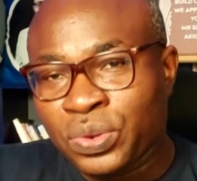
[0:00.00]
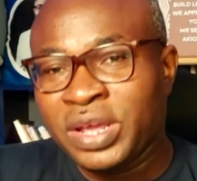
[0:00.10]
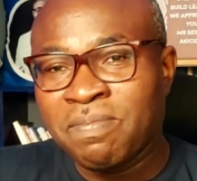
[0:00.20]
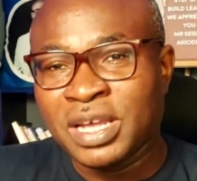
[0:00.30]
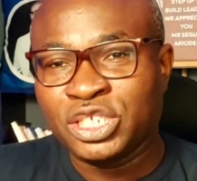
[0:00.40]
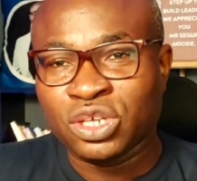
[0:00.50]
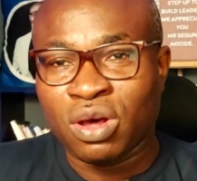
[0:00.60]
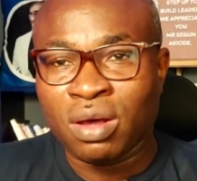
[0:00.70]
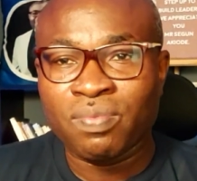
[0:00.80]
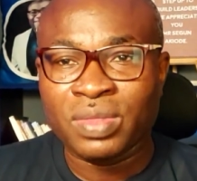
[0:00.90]
three
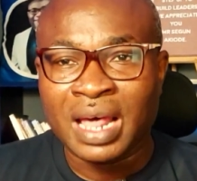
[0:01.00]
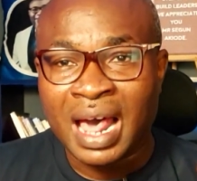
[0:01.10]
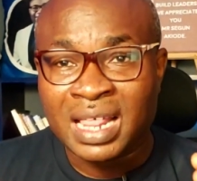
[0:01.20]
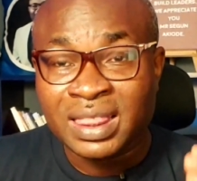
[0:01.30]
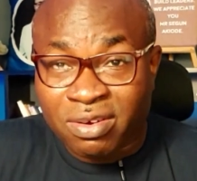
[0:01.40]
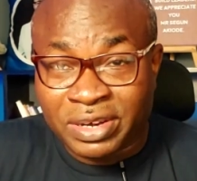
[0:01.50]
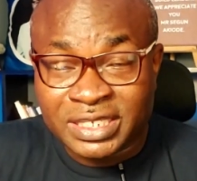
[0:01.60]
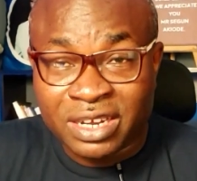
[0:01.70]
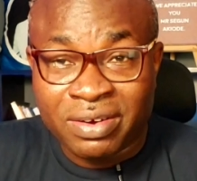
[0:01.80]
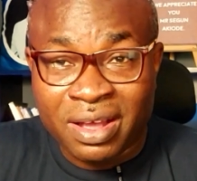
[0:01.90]
major
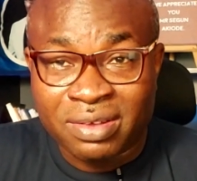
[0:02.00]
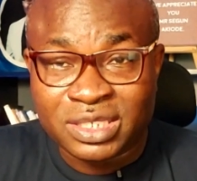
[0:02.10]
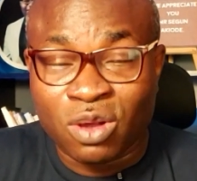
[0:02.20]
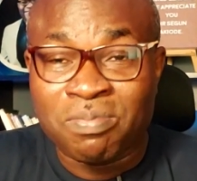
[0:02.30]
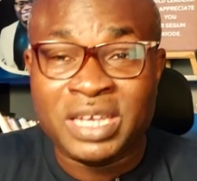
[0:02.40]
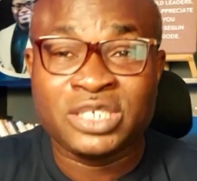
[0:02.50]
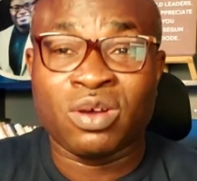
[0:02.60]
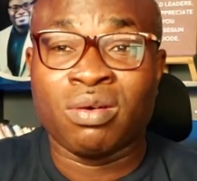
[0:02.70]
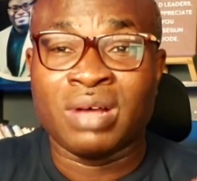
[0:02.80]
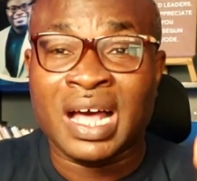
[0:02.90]
criteria or
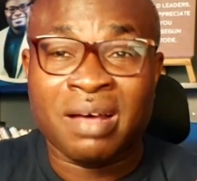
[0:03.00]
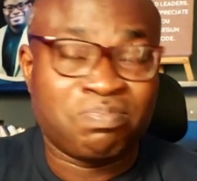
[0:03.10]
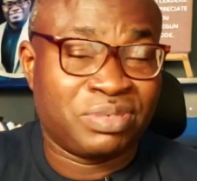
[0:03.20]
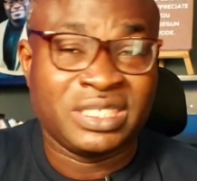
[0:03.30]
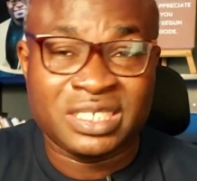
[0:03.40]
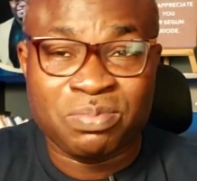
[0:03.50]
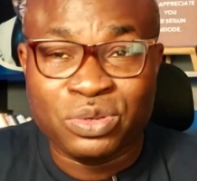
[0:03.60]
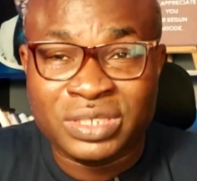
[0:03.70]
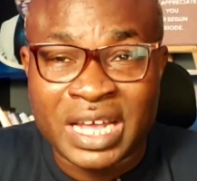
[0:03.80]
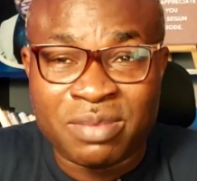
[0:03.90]
major
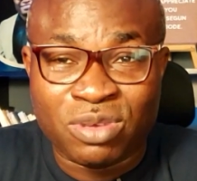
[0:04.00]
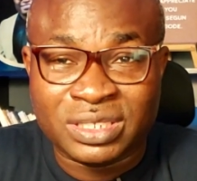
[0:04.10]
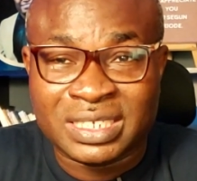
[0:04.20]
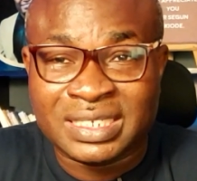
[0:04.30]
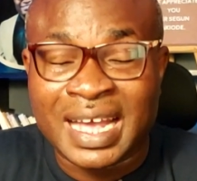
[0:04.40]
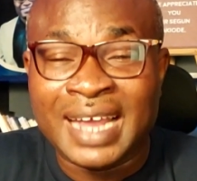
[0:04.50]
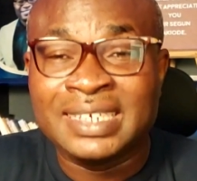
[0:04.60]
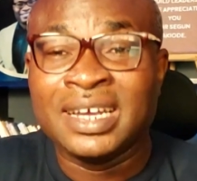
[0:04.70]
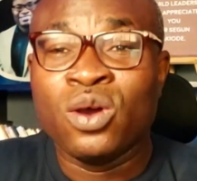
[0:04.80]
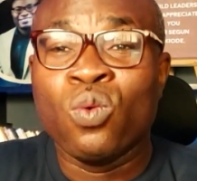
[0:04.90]
principles that you must decide.
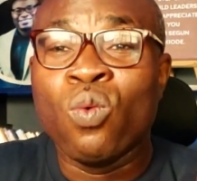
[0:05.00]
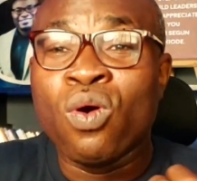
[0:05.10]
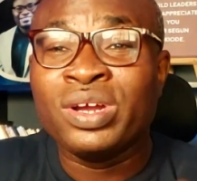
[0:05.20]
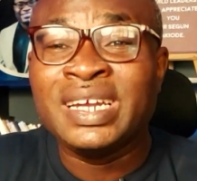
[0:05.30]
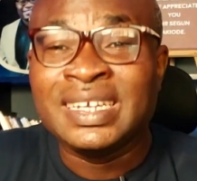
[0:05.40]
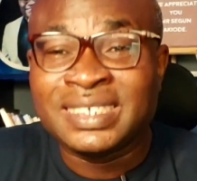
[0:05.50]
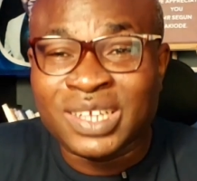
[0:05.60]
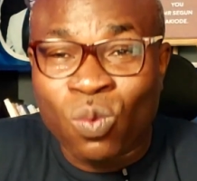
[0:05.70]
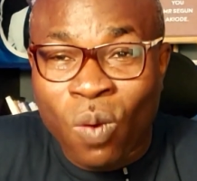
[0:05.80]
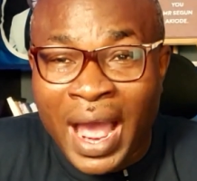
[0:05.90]
One is
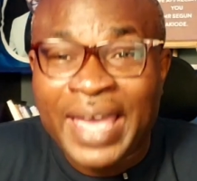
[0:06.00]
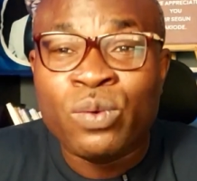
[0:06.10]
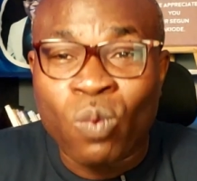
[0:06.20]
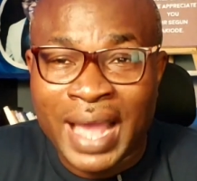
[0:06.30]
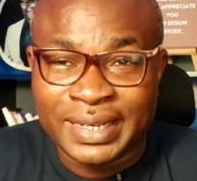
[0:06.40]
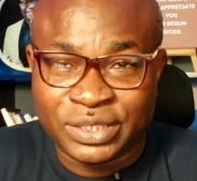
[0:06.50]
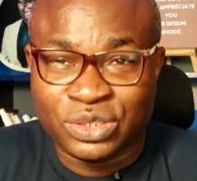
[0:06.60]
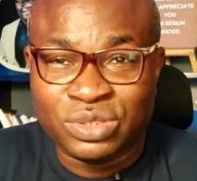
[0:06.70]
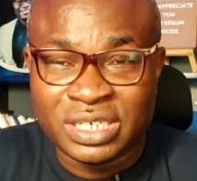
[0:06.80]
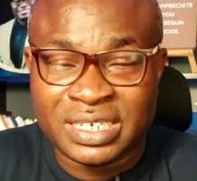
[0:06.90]
the why. Why do
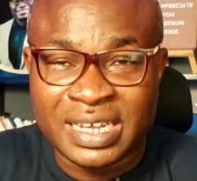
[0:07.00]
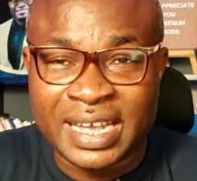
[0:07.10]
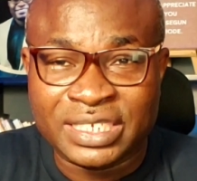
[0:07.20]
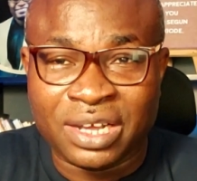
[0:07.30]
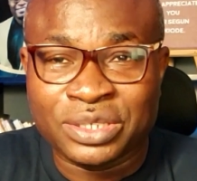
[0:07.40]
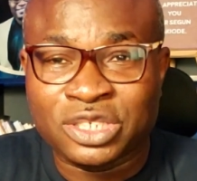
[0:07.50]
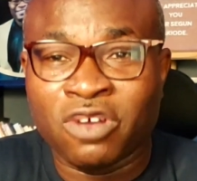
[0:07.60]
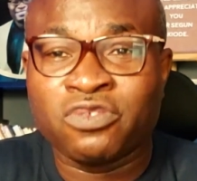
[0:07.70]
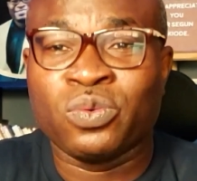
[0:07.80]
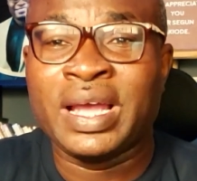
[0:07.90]
you need the HR
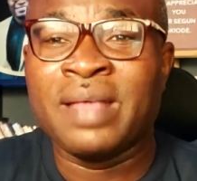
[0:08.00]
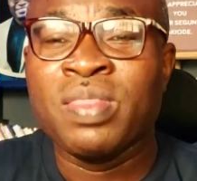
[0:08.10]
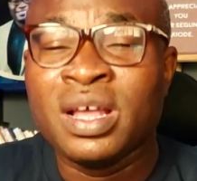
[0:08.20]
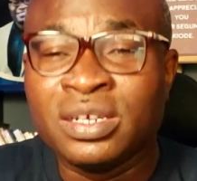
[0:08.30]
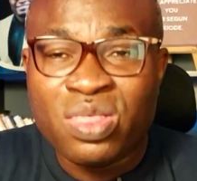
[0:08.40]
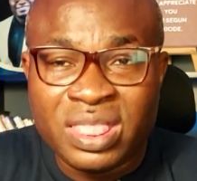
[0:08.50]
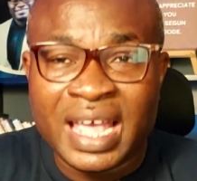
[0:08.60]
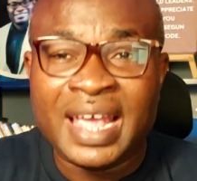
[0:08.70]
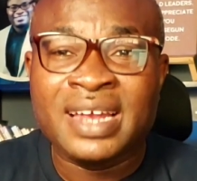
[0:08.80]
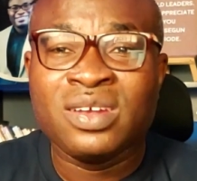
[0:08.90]
software?
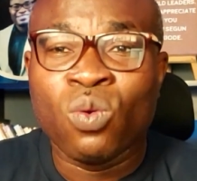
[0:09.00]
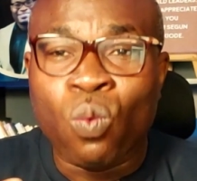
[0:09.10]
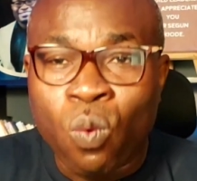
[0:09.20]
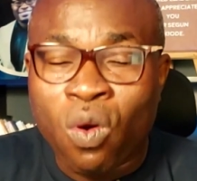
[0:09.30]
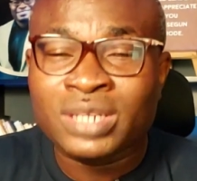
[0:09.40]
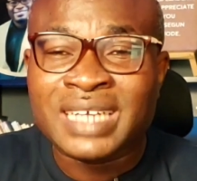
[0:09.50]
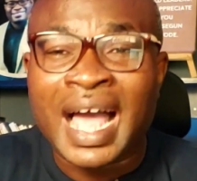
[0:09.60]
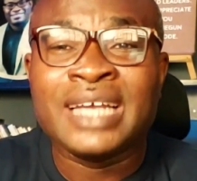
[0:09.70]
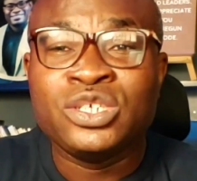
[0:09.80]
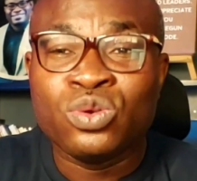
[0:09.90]
Then what
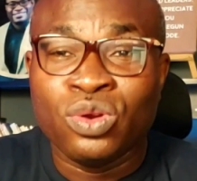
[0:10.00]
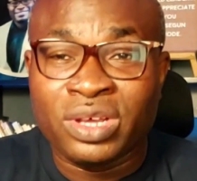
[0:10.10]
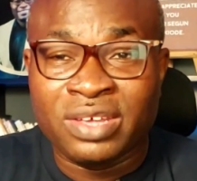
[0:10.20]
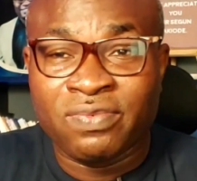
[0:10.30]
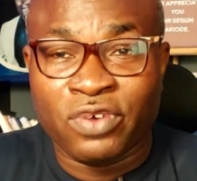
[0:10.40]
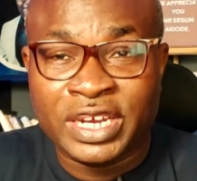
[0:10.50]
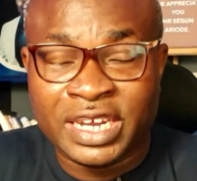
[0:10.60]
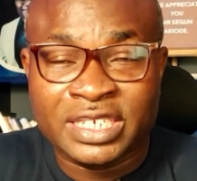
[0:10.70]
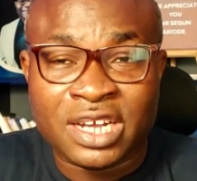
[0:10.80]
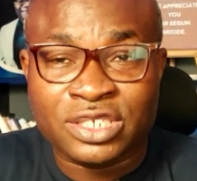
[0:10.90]
are you looking for in
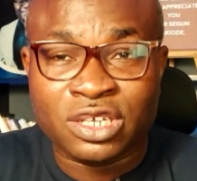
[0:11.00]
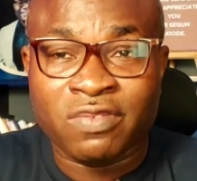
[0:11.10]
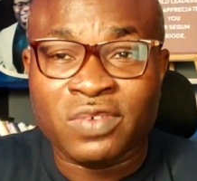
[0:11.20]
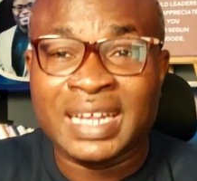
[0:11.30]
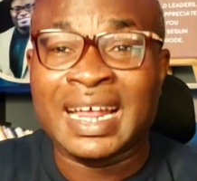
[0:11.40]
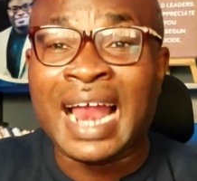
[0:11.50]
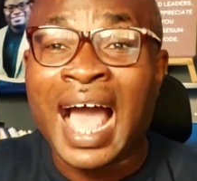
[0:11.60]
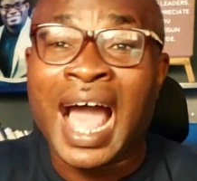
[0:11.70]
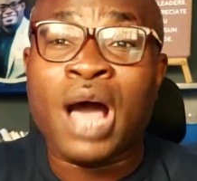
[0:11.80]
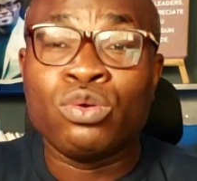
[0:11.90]
the HR software? Then
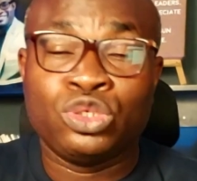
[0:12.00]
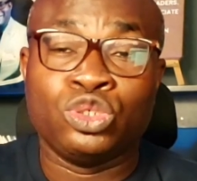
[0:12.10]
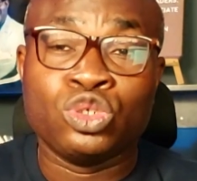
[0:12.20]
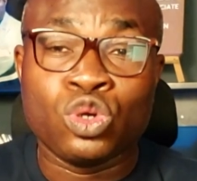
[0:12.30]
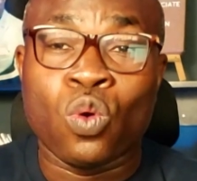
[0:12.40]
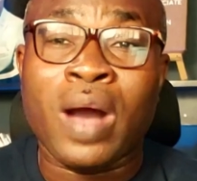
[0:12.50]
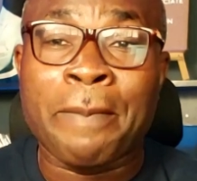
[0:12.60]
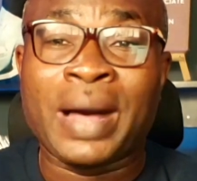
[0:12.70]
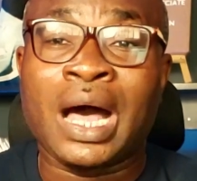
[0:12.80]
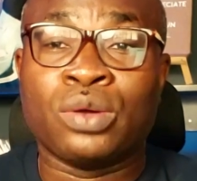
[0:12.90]
how do you go
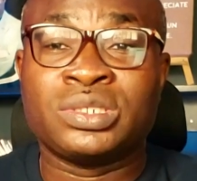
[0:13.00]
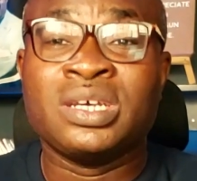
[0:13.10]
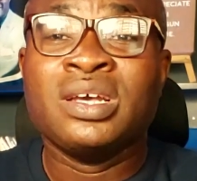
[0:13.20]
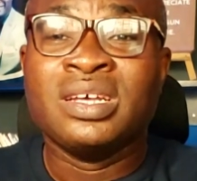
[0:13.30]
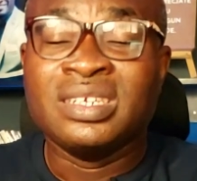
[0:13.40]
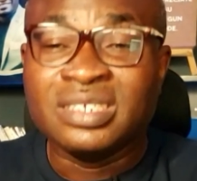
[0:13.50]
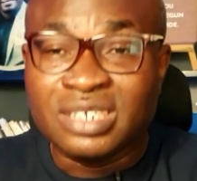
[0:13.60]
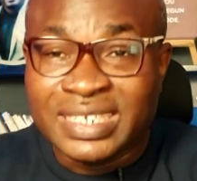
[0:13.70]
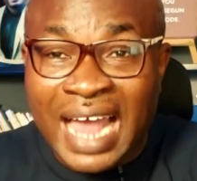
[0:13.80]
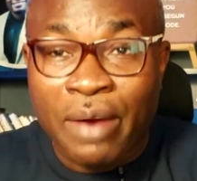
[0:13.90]
about
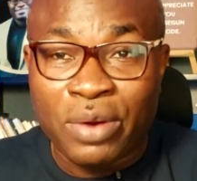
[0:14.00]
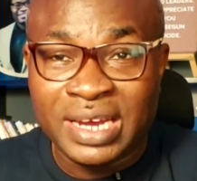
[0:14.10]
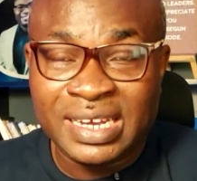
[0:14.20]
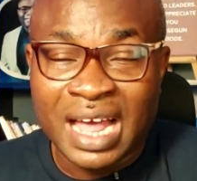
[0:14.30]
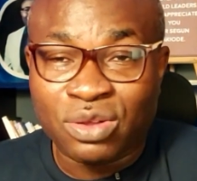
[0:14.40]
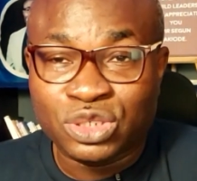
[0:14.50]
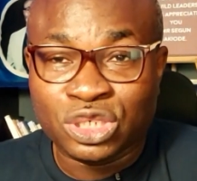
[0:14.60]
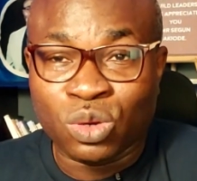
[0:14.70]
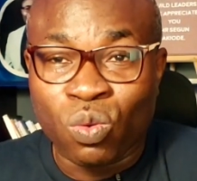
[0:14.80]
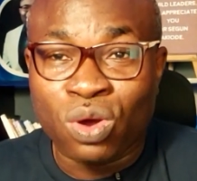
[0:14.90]
narrowing down to
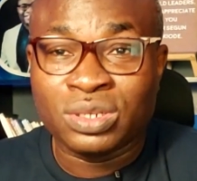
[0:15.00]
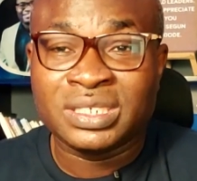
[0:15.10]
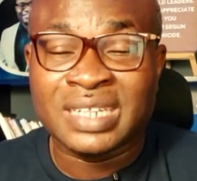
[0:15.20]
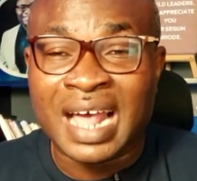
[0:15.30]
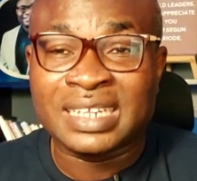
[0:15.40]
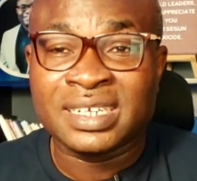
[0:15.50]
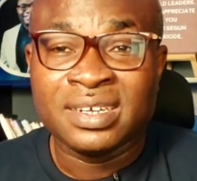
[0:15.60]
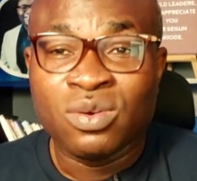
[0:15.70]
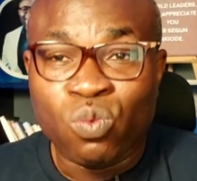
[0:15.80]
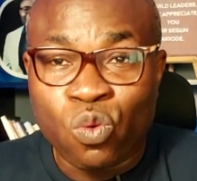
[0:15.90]
the ones that
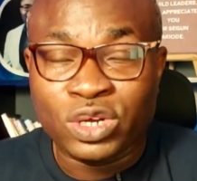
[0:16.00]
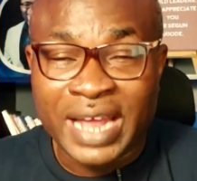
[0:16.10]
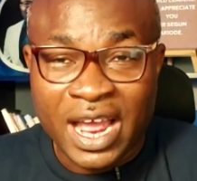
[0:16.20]
would